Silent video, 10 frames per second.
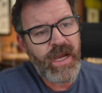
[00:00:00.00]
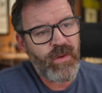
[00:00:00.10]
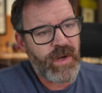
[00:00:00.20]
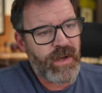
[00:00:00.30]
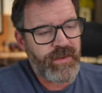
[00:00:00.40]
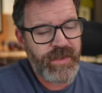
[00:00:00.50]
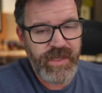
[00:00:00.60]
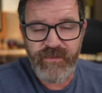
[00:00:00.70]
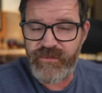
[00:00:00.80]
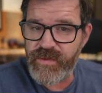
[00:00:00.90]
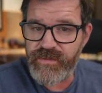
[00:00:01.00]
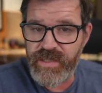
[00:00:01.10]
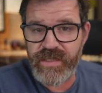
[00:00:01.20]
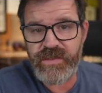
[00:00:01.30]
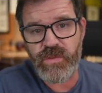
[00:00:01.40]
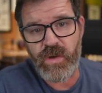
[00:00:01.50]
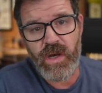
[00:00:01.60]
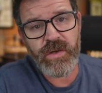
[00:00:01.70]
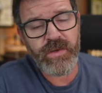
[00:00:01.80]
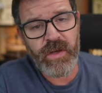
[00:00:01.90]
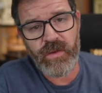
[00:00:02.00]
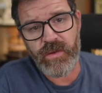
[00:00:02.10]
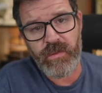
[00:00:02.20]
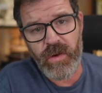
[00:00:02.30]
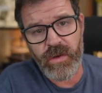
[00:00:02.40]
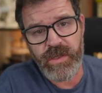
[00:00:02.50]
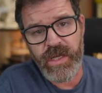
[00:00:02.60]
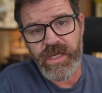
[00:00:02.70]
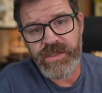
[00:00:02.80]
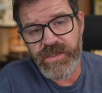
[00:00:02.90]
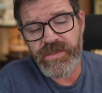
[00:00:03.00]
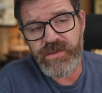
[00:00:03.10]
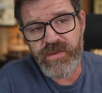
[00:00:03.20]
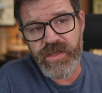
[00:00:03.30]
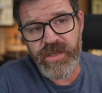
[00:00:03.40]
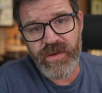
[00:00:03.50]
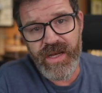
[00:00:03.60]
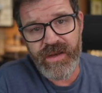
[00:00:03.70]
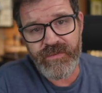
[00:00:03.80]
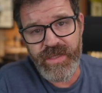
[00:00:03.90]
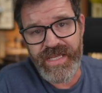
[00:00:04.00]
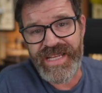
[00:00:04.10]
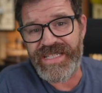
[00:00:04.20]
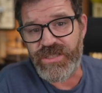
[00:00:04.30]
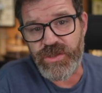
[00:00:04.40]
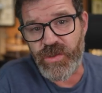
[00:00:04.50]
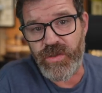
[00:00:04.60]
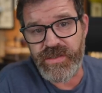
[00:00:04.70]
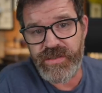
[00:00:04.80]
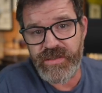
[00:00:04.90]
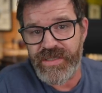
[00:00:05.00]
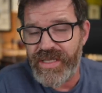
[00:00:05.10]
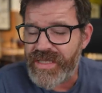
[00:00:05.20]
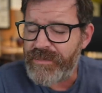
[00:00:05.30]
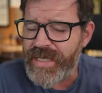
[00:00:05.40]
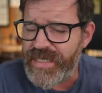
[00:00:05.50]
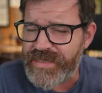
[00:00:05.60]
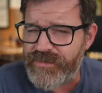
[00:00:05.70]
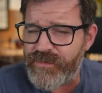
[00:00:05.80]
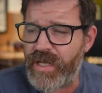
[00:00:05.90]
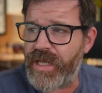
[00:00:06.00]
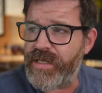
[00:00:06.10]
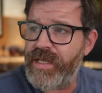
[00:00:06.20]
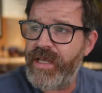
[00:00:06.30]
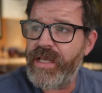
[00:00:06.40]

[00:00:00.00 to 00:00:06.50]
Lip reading: around the $50 to $100 mark just so that you have the insurance. The peace of mind.